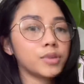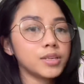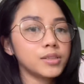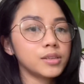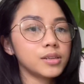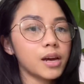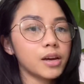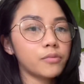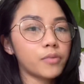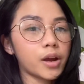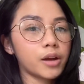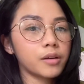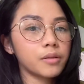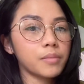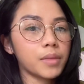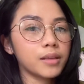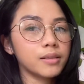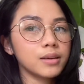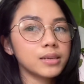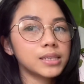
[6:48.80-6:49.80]
I
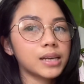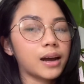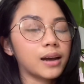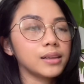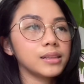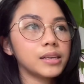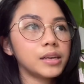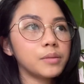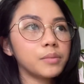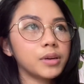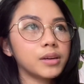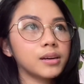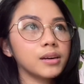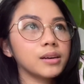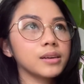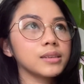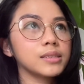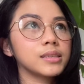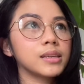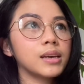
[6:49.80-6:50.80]
recommend this highly
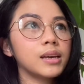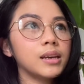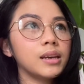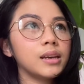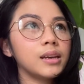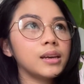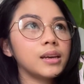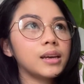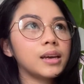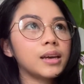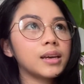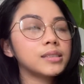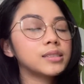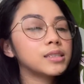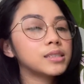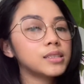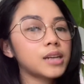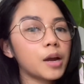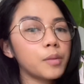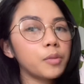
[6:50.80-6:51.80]
because it's a
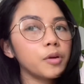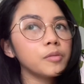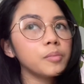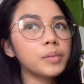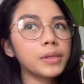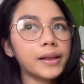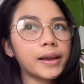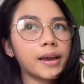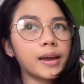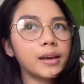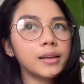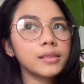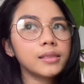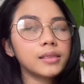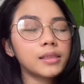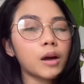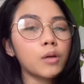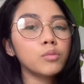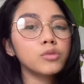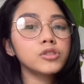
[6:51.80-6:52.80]
type of plant
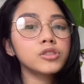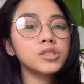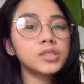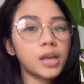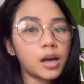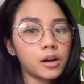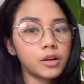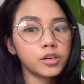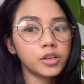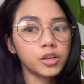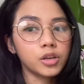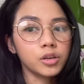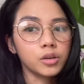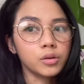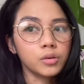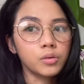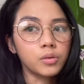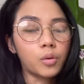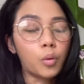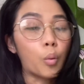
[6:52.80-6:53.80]
that would tell
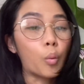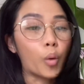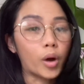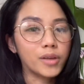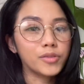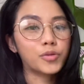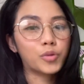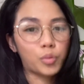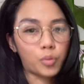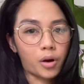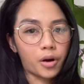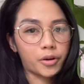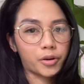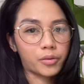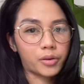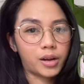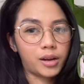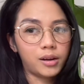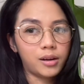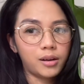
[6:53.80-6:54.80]
you when to water
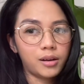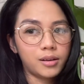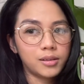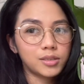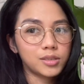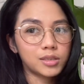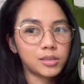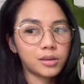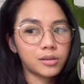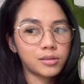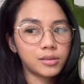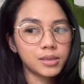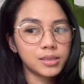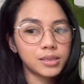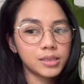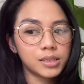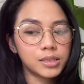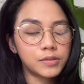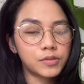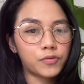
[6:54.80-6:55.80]
it. So this
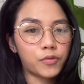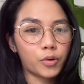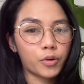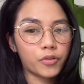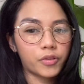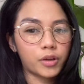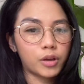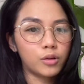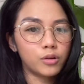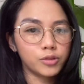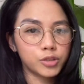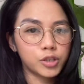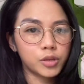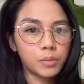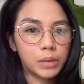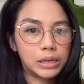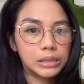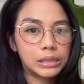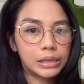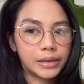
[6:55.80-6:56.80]
is for the
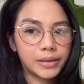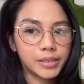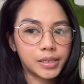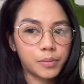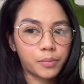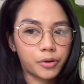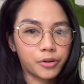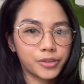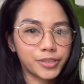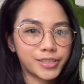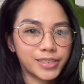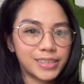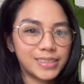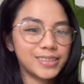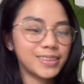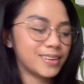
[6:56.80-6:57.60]
ultimate lazy person.